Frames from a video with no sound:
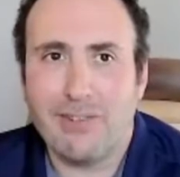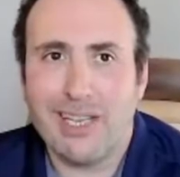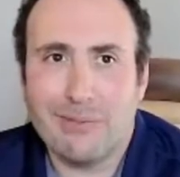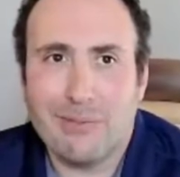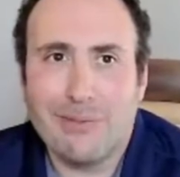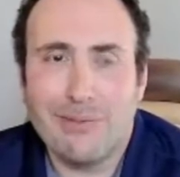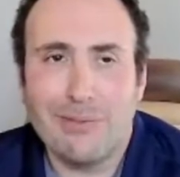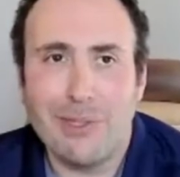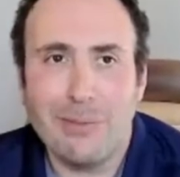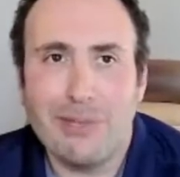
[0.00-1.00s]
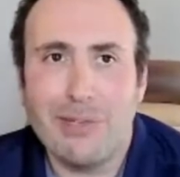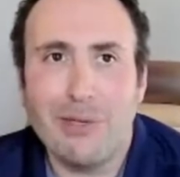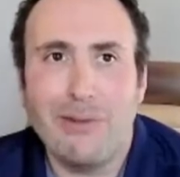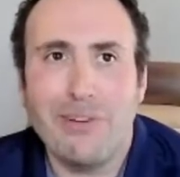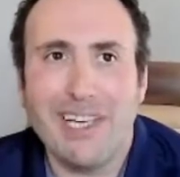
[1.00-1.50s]
Fe? I said, well, what do you mean we
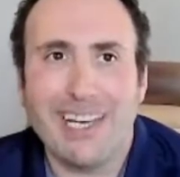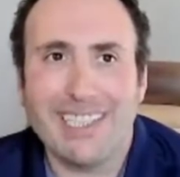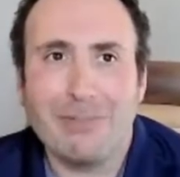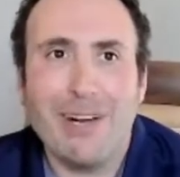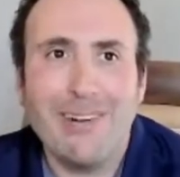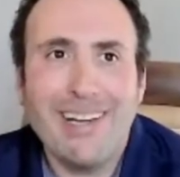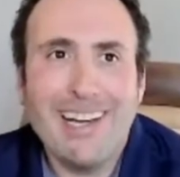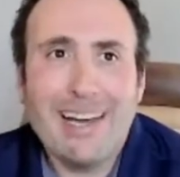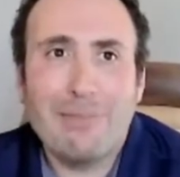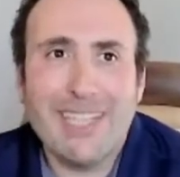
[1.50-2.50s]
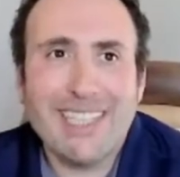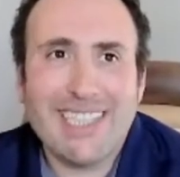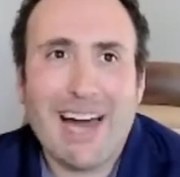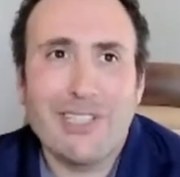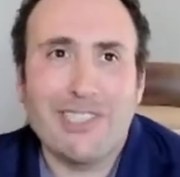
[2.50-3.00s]
go every year? He said, well, but that's
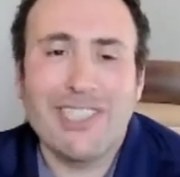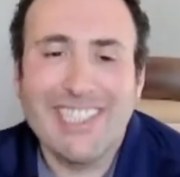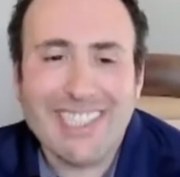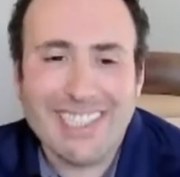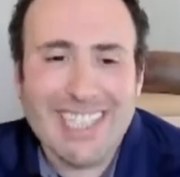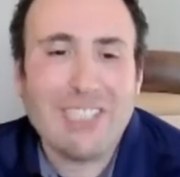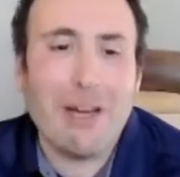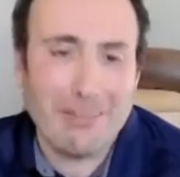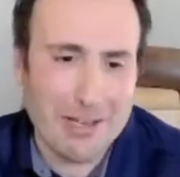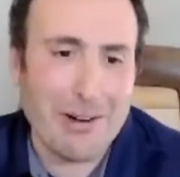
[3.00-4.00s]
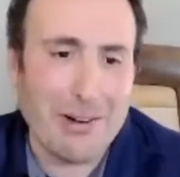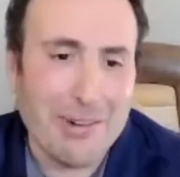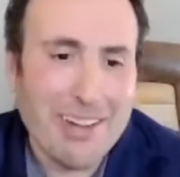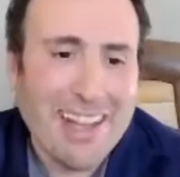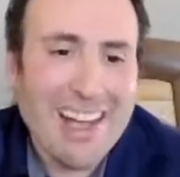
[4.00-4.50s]
our tradition. That's why we go.
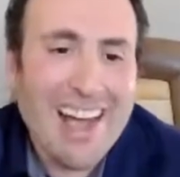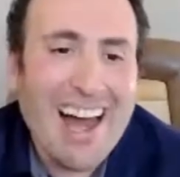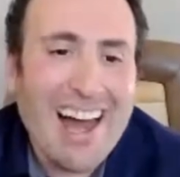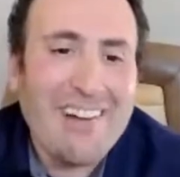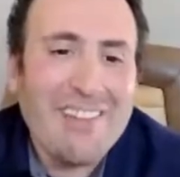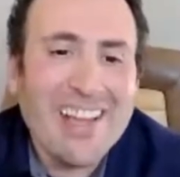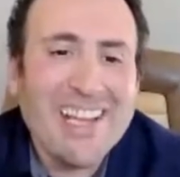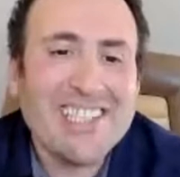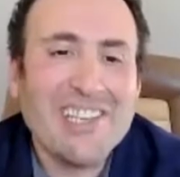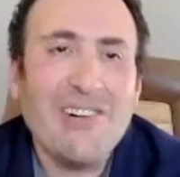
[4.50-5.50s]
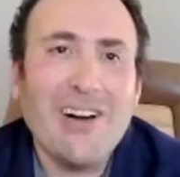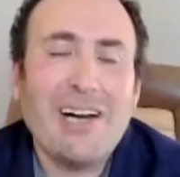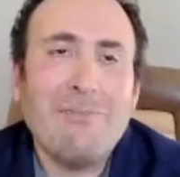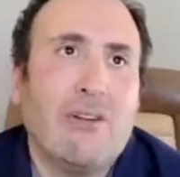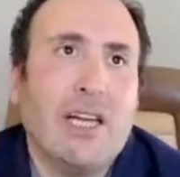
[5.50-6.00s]
Uh, so
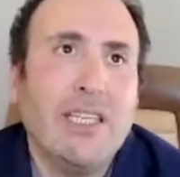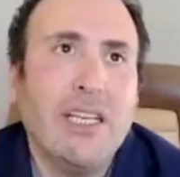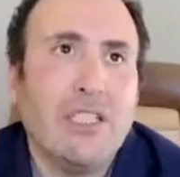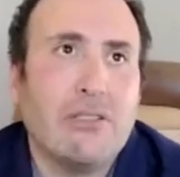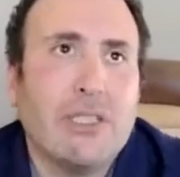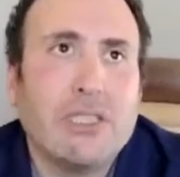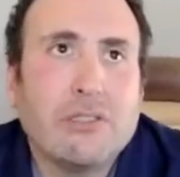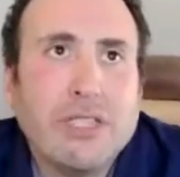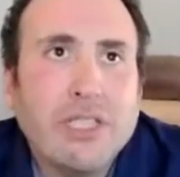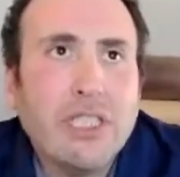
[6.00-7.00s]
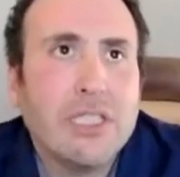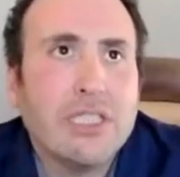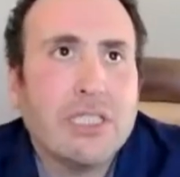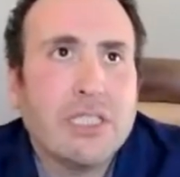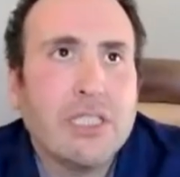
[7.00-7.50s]
um, I think tra-
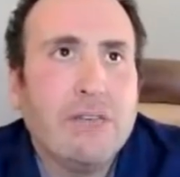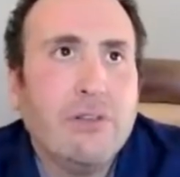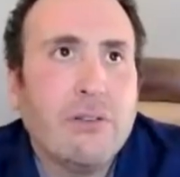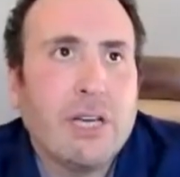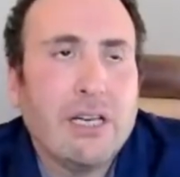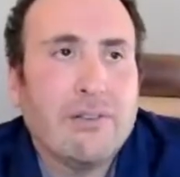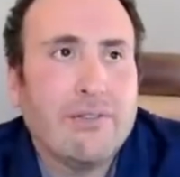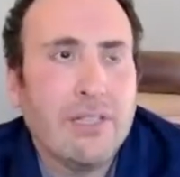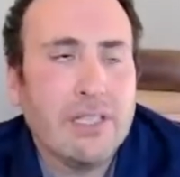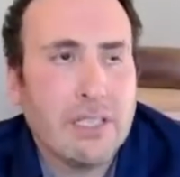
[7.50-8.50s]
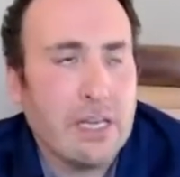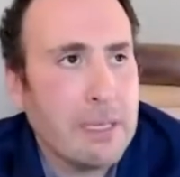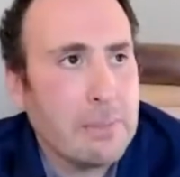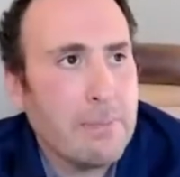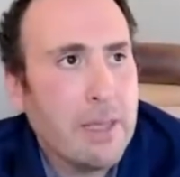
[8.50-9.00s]
traditions give you kind of this
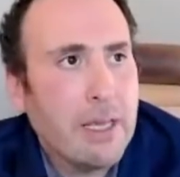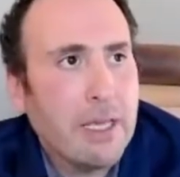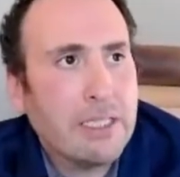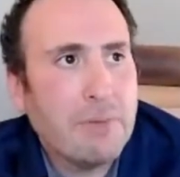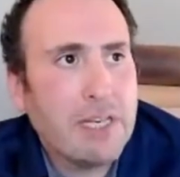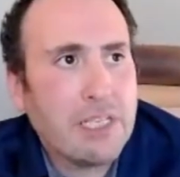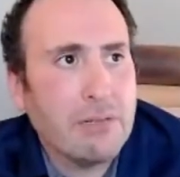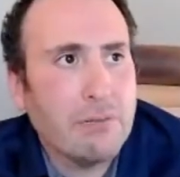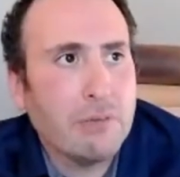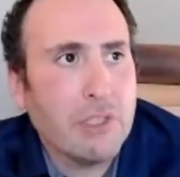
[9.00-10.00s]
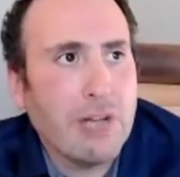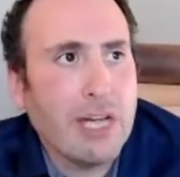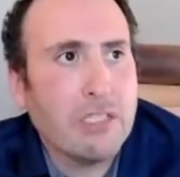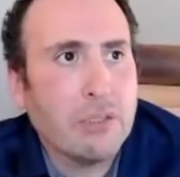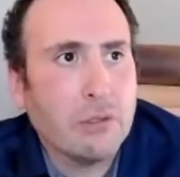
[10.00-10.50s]
uh, special when we
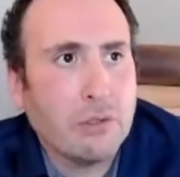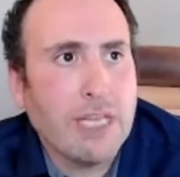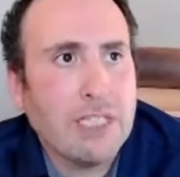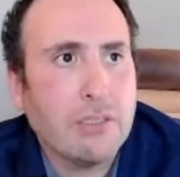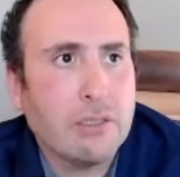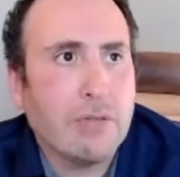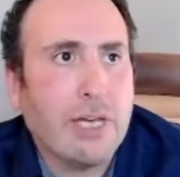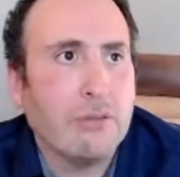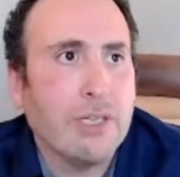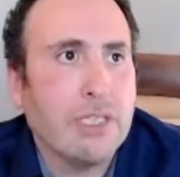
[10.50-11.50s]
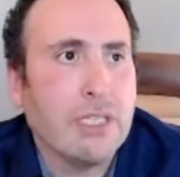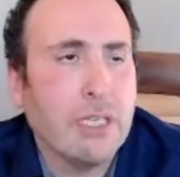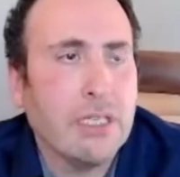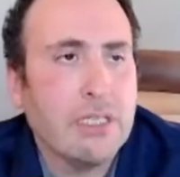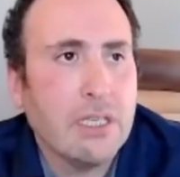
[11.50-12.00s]
try, try, try to raise
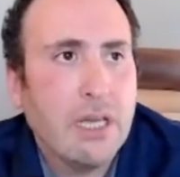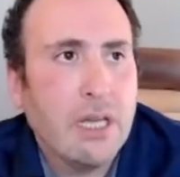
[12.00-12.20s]
kids